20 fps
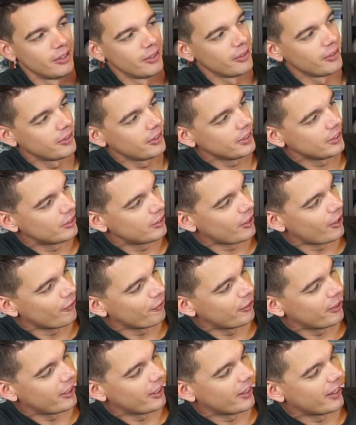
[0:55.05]
the shelf
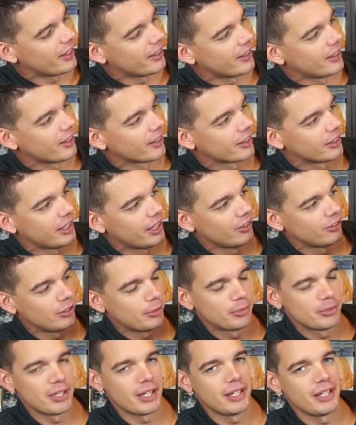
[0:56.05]
there, and Cloud's
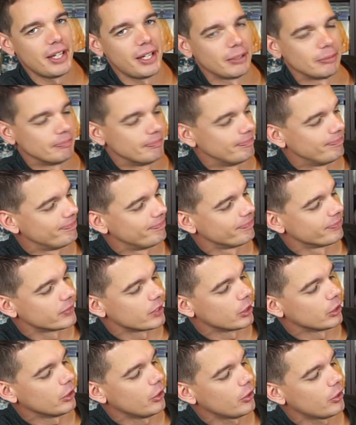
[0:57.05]
upside down.
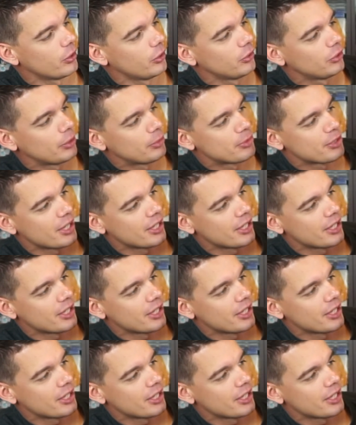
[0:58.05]
The logo's upside